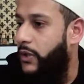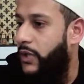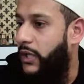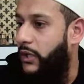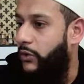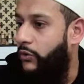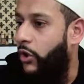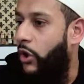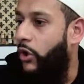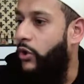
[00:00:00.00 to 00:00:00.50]

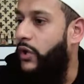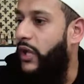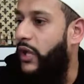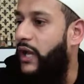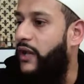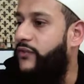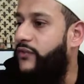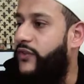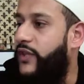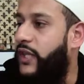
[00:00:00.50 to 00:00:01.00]
known
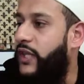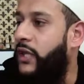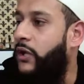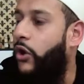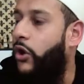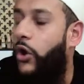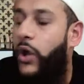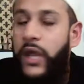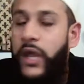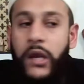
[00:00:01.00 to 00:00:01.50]
as the
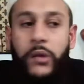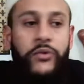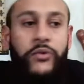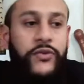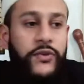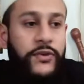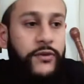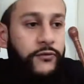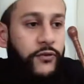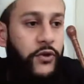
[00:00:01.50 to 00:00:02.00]
Incoherence
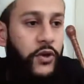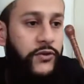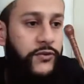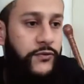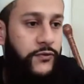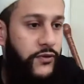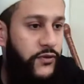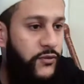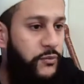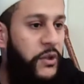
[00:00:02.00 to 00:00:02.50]
of the
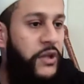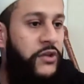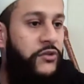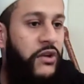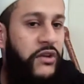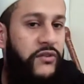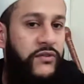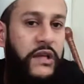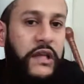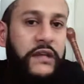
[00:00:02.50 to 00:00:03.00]
Philosophers. It's been
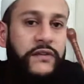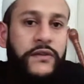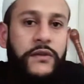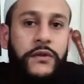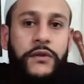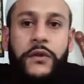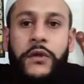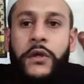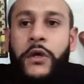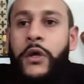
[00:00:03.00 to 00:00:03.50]
translated.
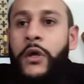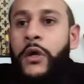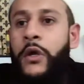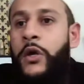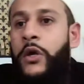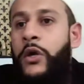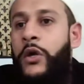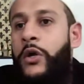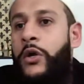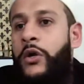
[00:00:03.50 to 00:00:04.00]

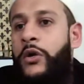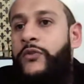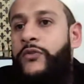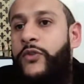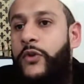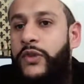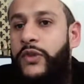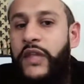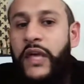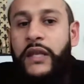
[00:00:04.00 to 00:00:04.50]

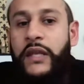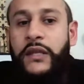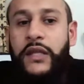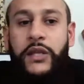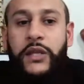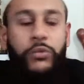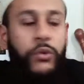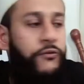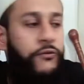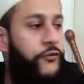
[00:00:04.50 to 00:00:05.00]
So then
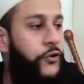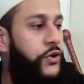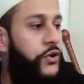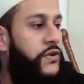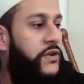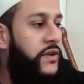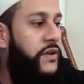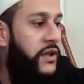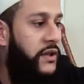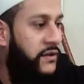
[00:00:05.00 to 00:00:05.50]
he
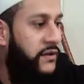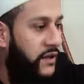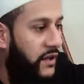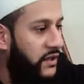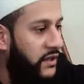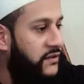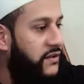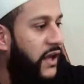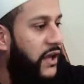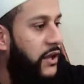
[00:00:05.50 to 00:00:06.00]
refuted in the
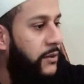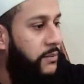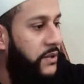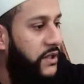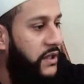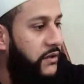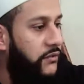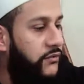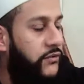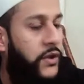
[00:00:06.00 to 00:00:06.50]
entire
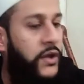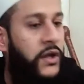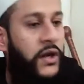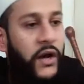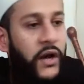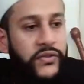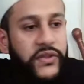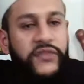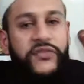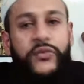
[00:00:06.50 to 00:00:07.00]
beliefs,
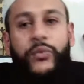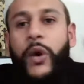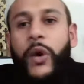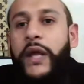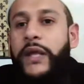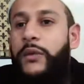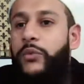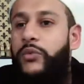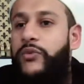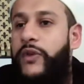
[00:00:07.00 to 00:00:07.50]
and this is why
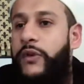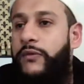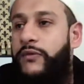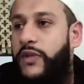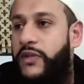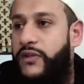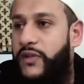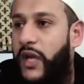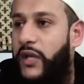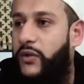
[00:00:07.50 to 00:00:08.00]
he was given
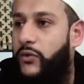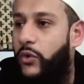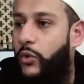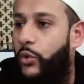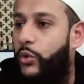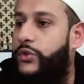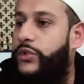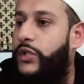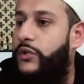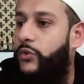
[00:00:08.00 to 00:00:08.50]
the title
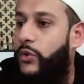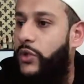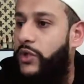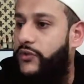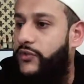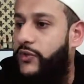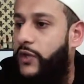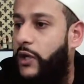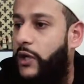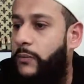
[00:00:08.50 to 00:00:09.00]
Hujjatul
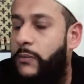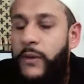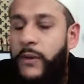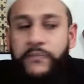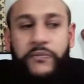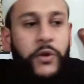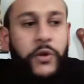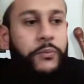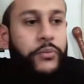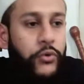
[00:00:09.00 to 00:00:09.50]
Islam,
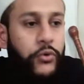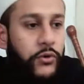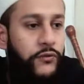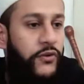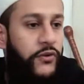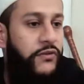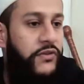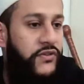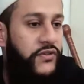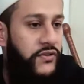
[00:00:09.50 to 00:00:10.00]
the proof
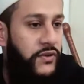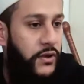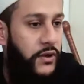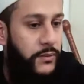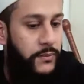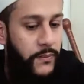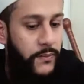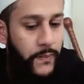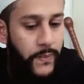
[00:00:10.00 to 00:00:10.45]
of Islam.